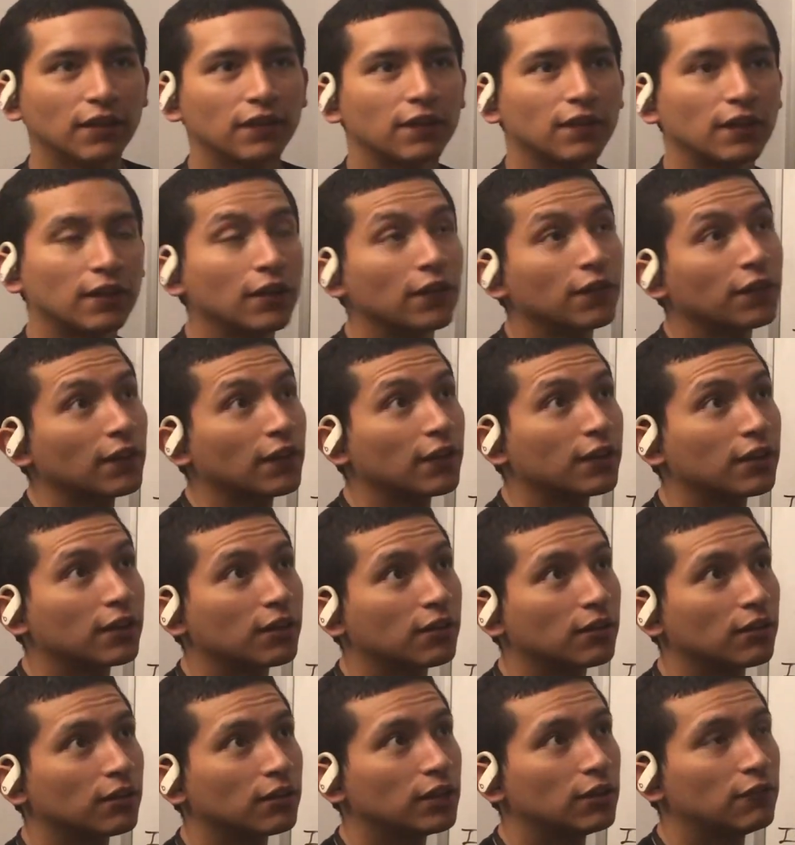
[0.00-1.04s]
it does like
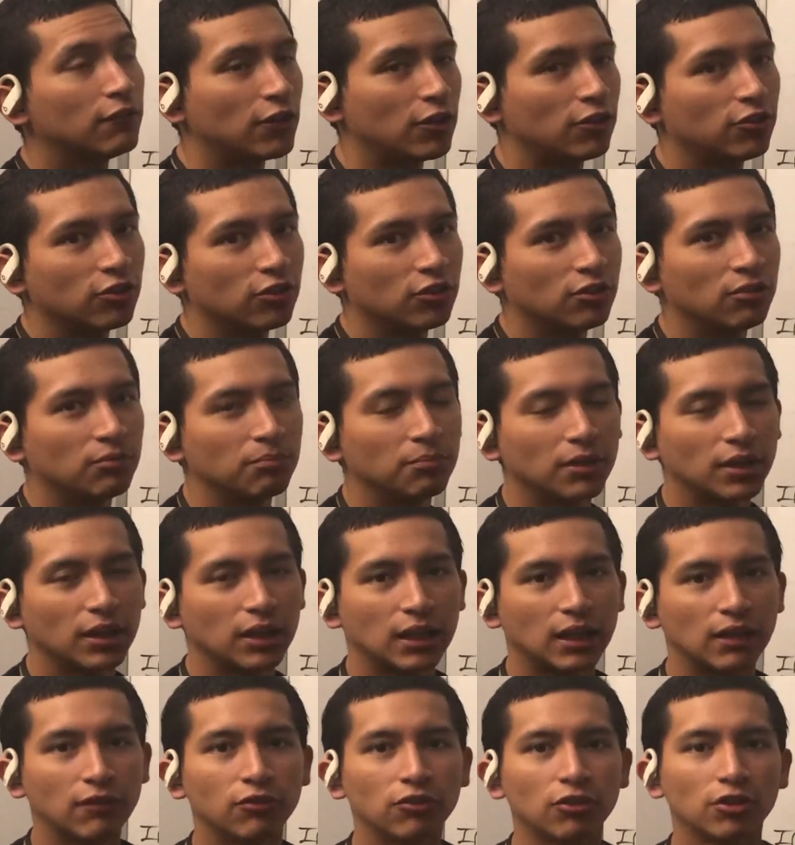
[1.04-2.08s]
division, but it
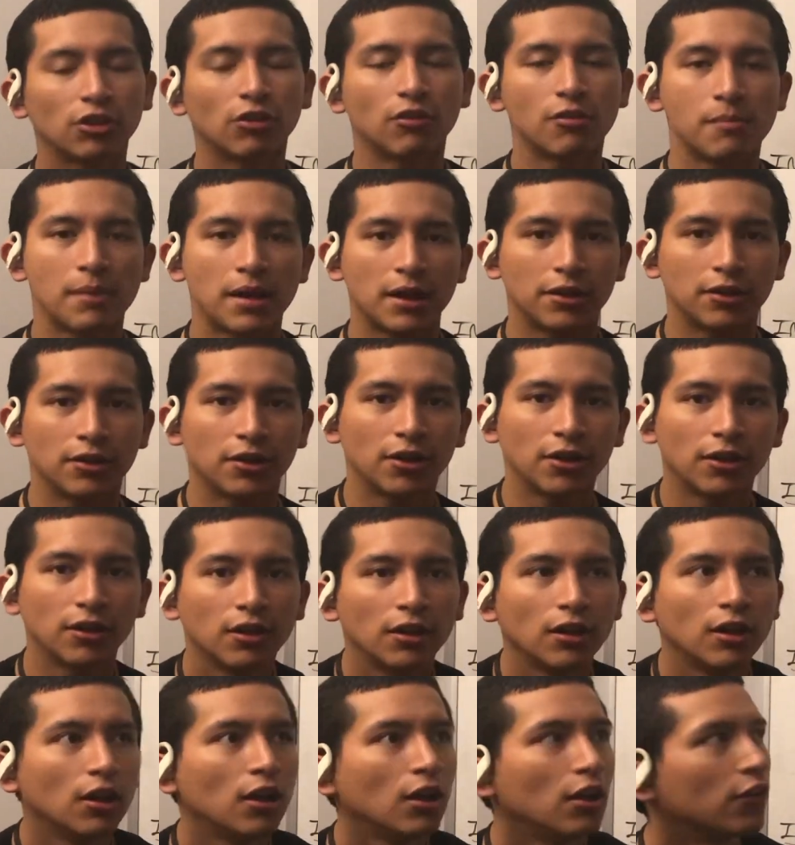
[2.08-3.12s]
gives you the remainder.
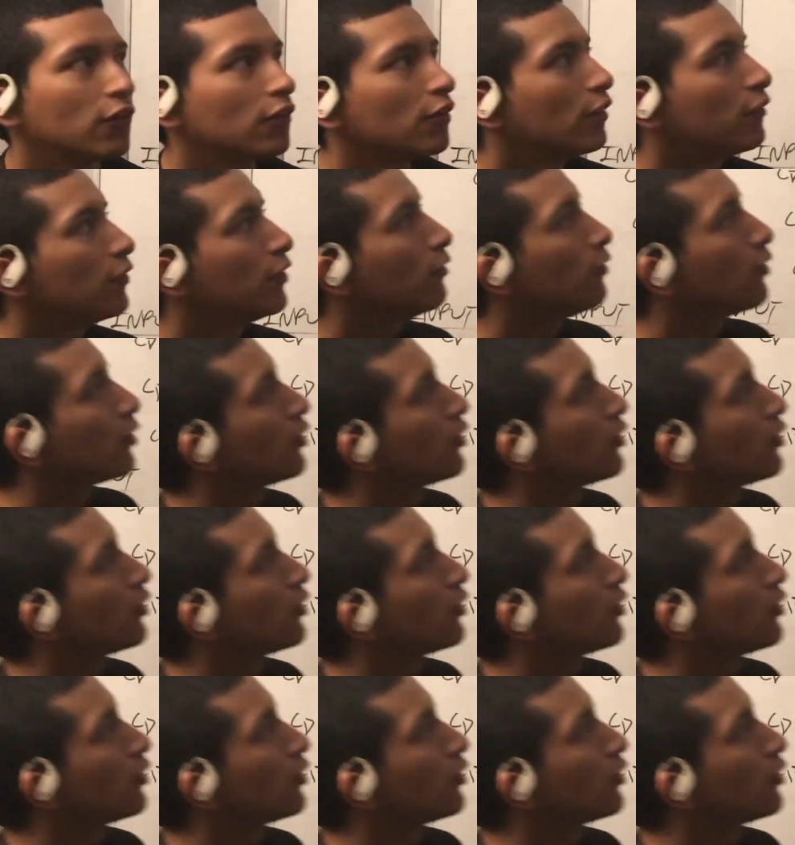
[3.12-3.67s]
So if you were to